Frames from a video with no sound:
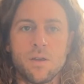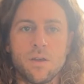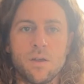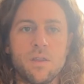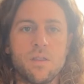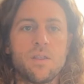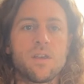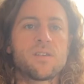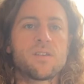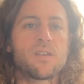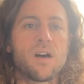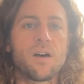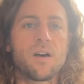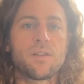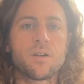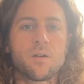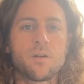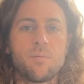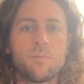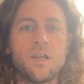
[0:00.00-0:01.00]
this
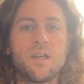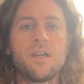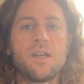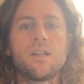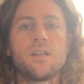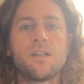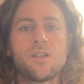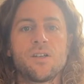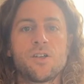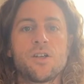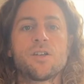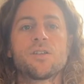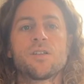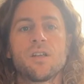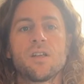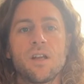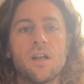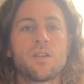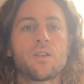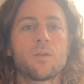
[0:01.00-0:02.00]
other being is just
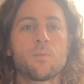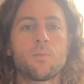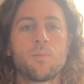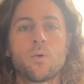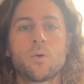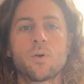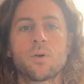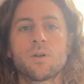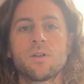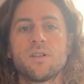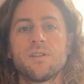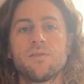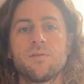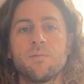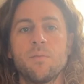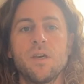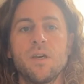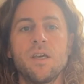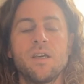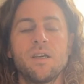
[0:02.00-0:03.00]
another portal of
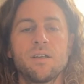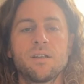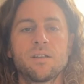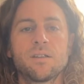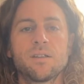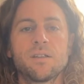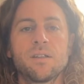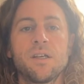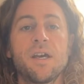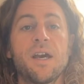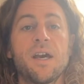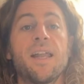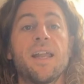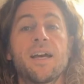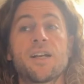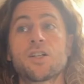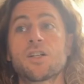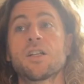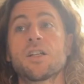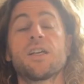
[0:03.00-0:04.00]
me. And
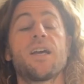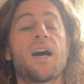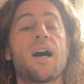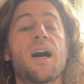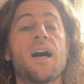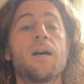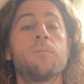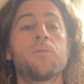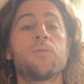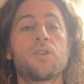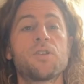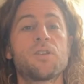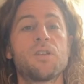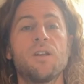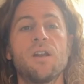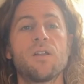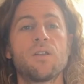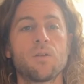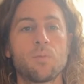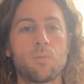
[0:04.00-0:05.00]
actually, I'm just
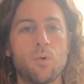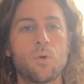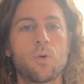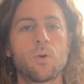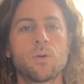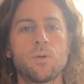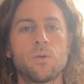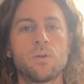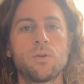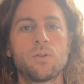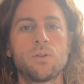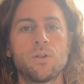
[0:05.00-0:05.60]
another portal,